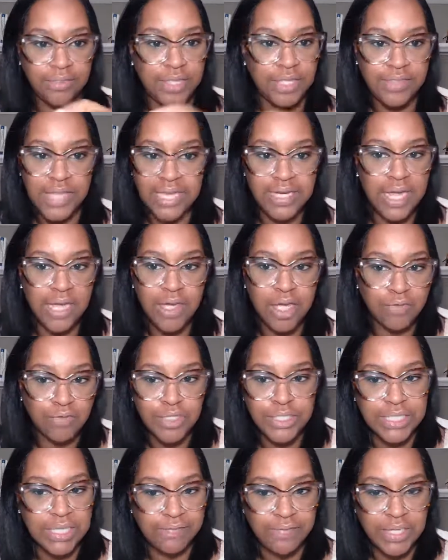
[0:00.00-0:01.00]
then they're not going to
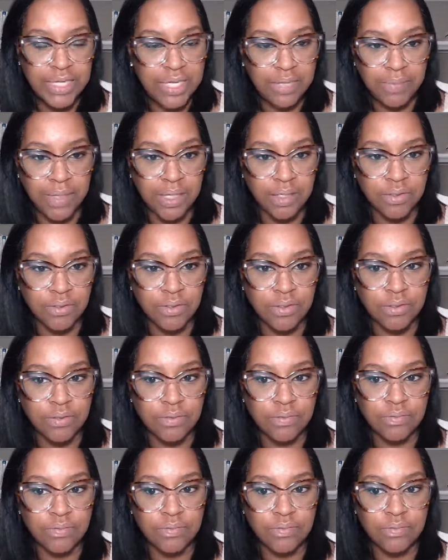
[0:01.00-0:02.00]
receive the emails,
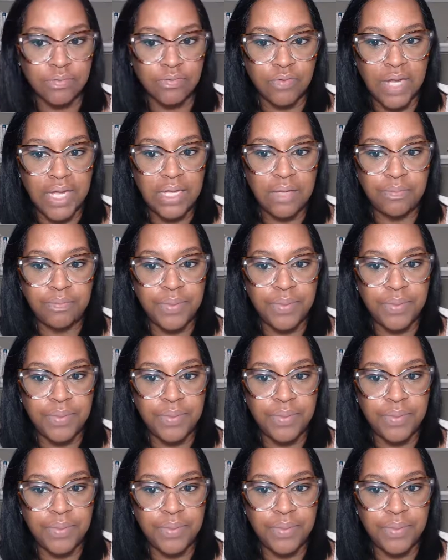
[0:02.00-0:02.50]
right?